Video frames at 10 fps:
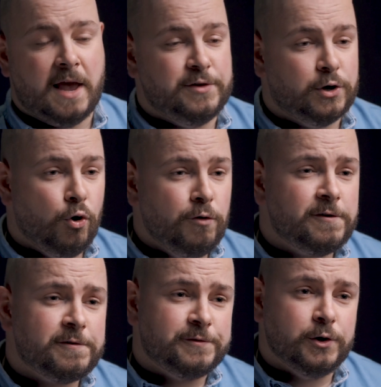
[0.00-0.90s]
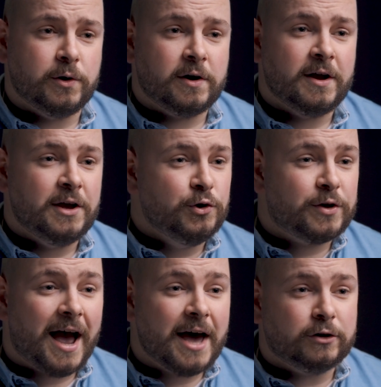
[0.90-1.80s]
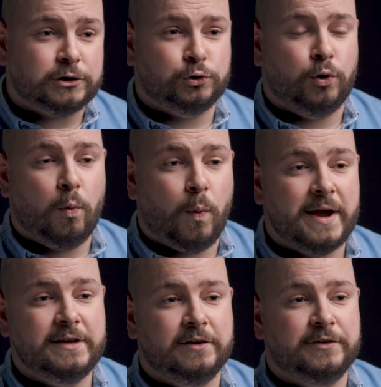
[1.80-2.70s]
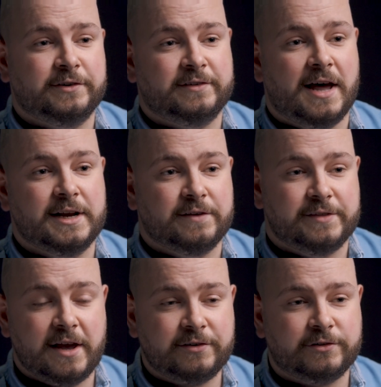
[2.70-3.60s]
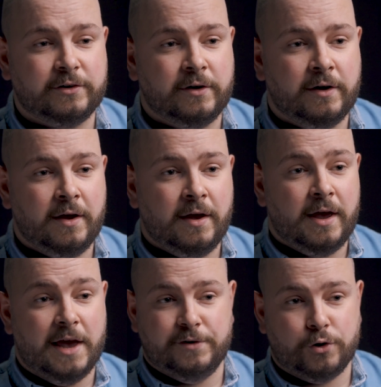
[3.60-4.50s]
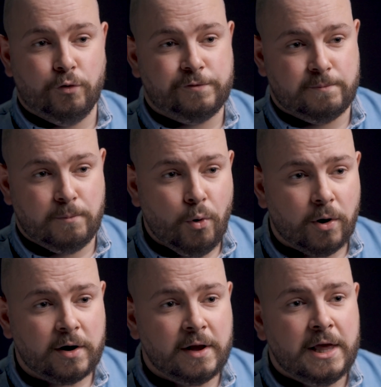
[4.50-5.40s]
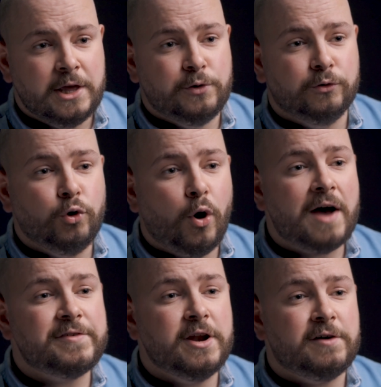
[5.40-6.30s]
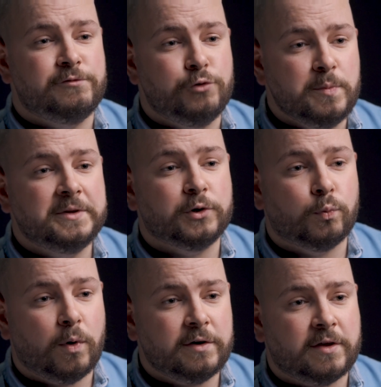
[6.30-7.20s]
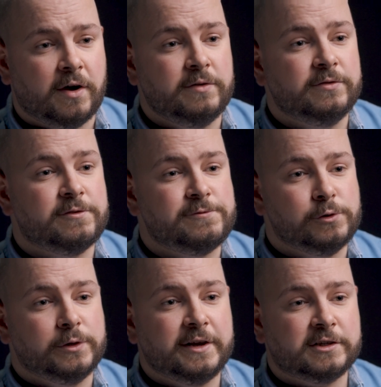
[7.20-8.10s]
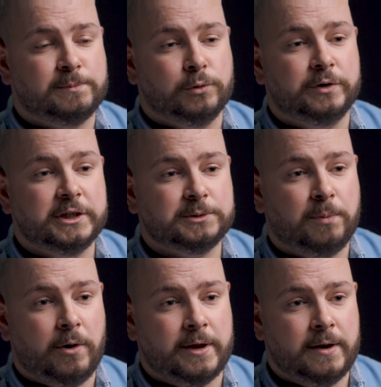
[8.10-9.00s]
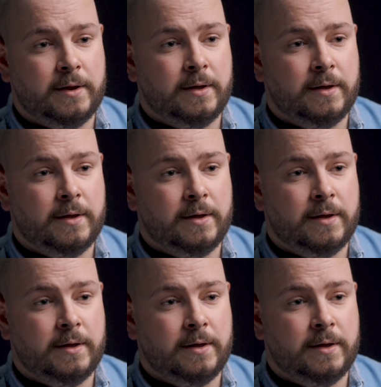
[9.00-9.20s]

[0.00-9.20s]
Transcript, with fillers: If you go for fewer, you cannot show a wide understanding of the issue. If you go for more, you'll not have enough room in your word count to fully explore each point.